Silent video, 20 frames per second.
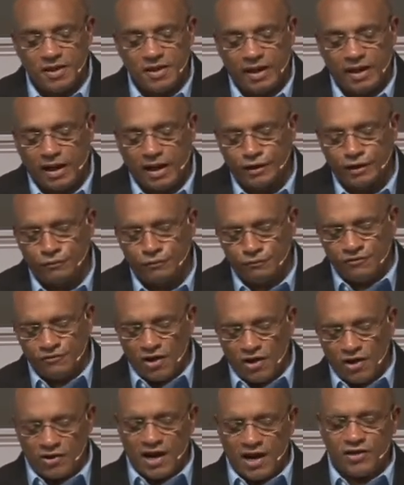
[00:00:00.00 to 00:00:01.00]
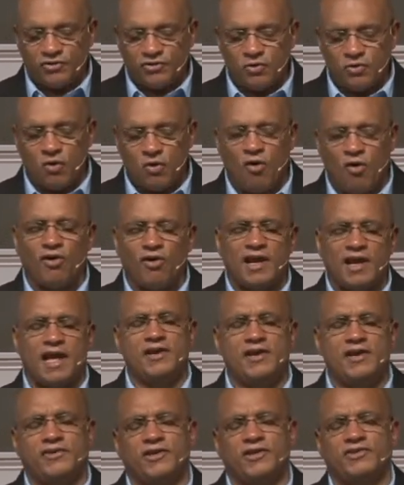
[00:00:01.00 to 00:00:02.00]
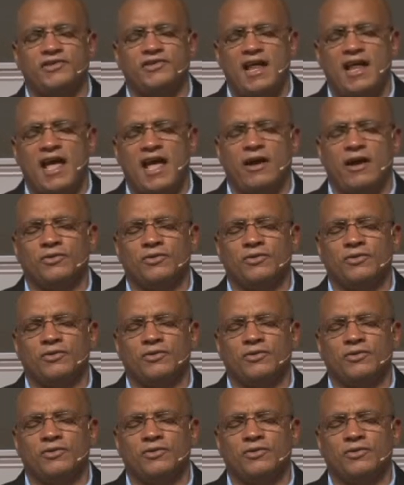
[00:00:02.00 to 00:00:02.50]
And Father, as you orient us now